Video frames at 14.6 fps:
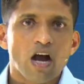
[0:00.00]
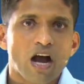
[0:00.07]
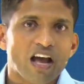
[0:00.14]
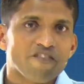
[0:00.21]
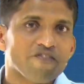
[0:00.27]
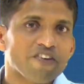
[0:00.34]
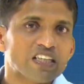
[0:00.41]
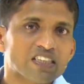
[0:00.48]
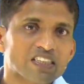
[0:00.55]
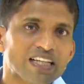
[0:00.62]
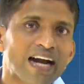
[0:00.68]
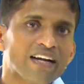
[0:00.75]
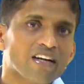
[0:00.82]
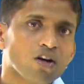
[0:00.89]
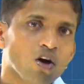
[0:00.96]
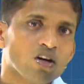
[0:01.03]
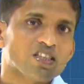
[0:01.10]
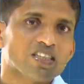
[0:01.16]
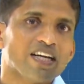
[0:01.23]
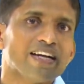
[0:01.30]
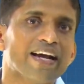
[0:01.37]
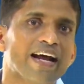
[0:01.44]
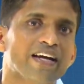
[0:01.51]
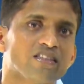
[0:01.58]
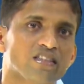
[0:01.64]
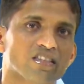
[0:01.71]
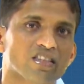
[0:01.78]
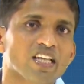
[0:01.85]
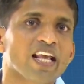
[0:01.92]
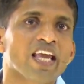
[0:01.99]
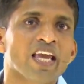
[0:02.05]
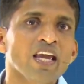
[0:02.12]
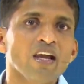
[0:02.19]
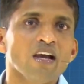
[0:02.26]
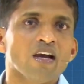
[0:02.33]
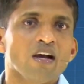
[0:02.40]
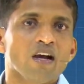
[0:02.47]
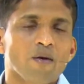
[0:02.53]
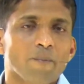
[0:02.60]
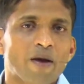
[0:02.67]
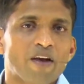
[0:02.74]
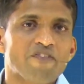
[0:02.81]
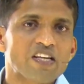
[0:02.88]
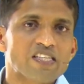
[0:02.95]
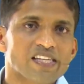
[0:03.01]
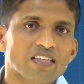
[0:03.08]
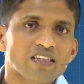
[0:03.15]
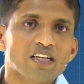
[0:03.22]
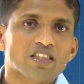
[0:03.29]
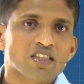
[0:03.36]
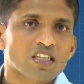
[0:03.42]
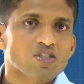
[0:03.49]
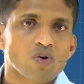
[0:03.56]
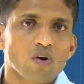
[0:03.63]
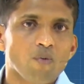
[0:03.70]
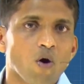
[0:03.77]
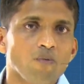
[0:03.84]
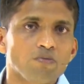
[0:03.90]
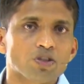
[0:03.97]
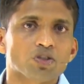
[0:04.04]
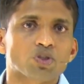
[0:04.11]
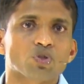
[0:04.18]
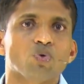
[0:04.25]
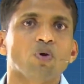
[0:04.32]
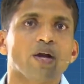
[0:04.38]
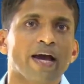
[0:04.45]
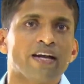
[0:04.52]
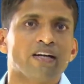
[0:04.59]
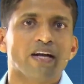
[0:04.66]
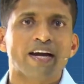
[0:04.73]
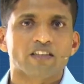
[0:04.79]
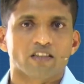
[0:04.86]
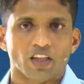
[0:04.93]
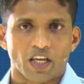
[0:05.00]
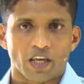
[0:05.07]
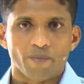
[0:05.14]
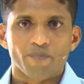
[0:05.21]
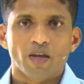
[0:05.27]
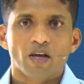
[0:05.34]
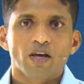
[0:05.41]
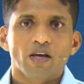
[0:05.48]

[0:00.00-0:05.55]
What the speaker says: I fixed that constant at 3 by fixing the distance from home to school at 3.